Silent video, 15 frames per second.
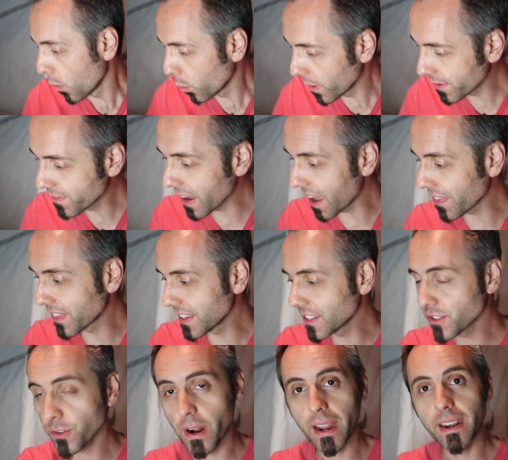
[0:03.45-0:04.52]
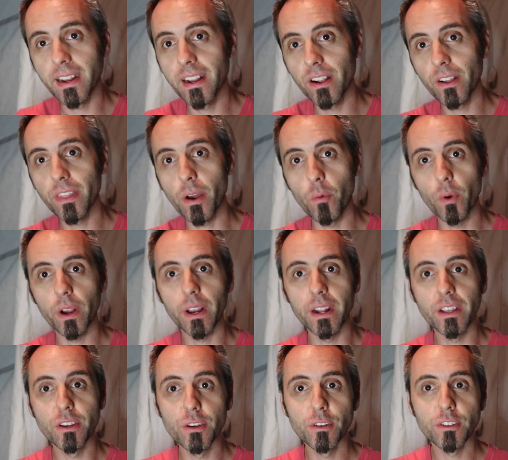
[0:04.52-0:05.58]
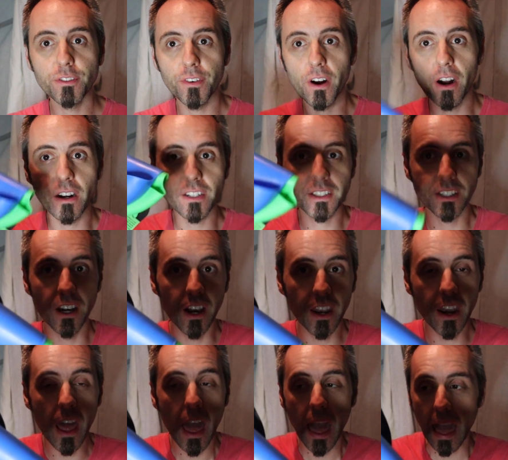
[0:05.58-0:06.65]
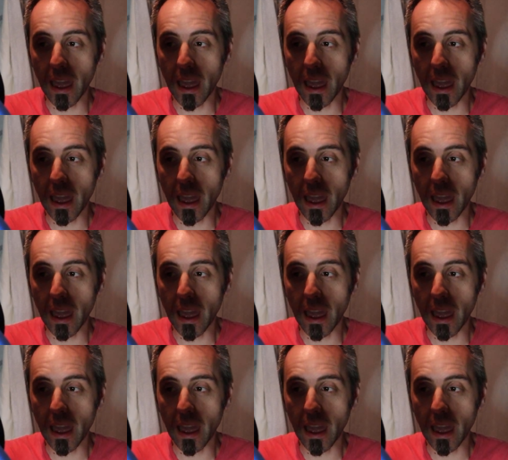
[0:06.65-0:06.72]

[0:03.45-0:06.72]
We've got these right here that we're gonna use for our son,